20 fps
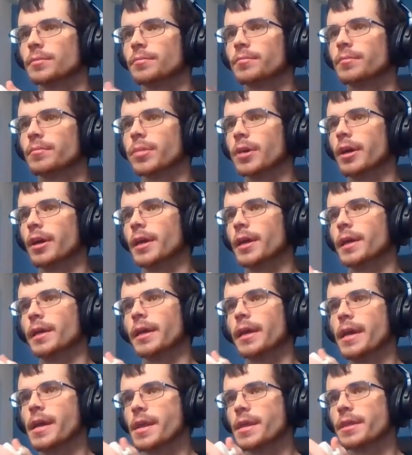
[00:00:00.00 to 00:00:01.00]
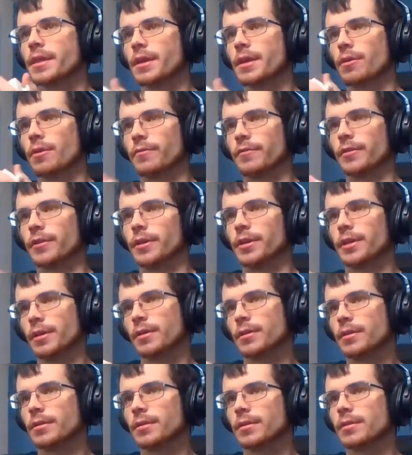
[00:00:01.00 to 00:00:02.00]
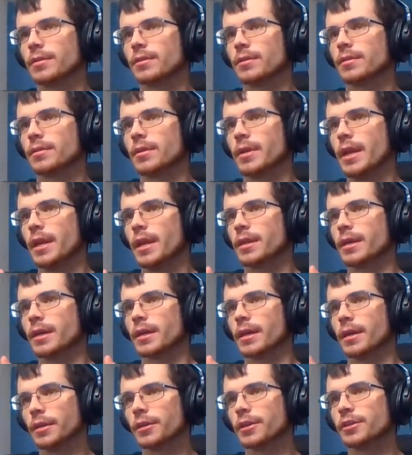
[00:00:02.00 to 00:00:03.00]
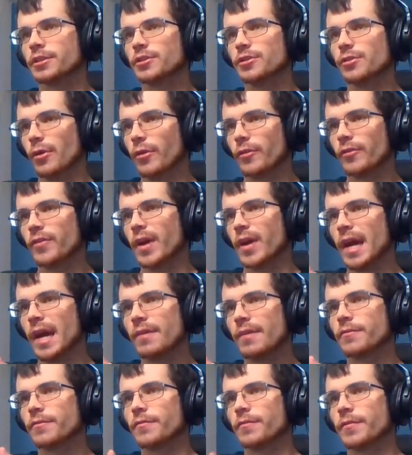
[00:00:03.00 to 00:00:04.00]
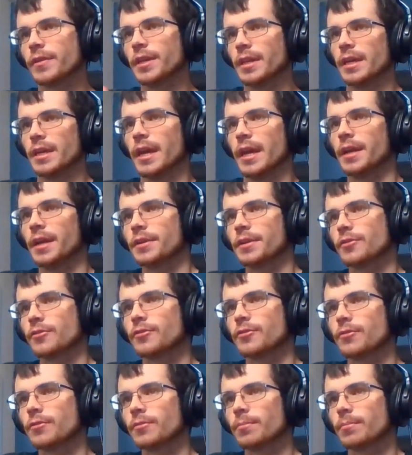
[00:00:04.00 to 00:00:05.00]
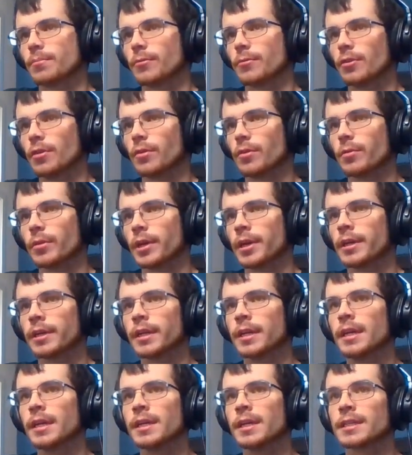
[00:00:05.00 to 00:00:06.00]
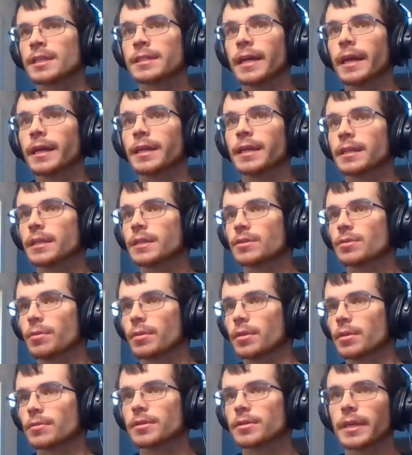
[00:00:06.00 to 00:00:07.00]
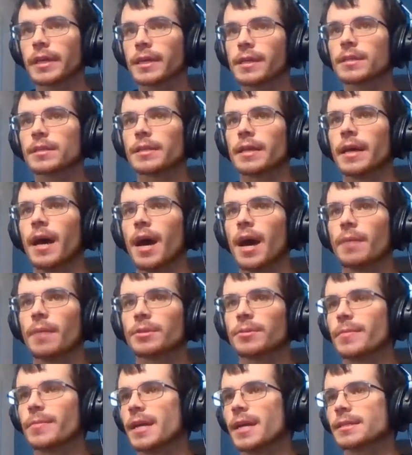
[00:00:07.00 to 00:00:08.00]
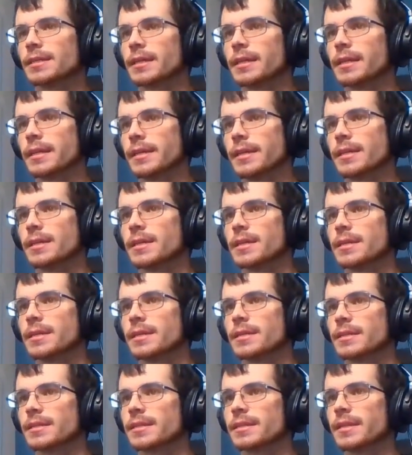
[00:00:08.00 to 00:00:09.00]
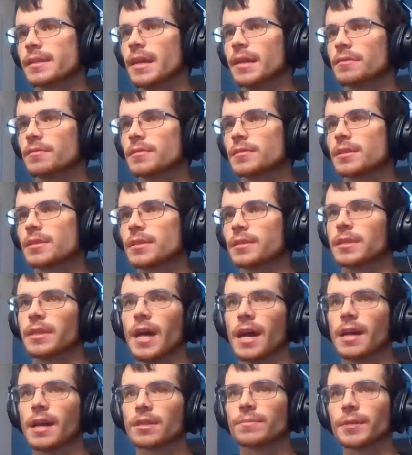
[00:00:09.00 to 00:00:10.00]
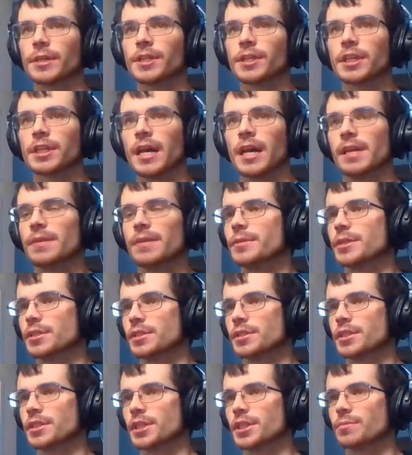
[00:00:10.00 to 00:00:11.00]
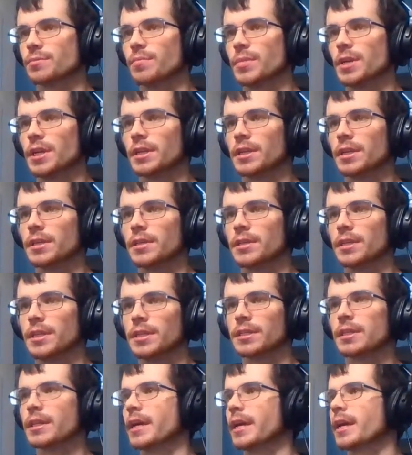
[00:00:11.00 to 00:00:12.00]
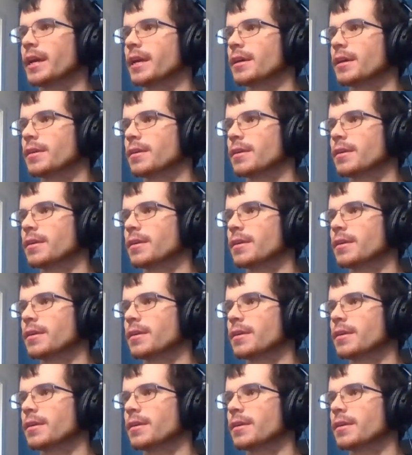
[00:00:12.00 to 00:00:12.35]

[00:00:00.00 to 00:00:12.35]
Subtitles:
But anything under 205 in the end is gonna work. Cycling is one of those things that optimizing it saves not as much time as just being decent at it.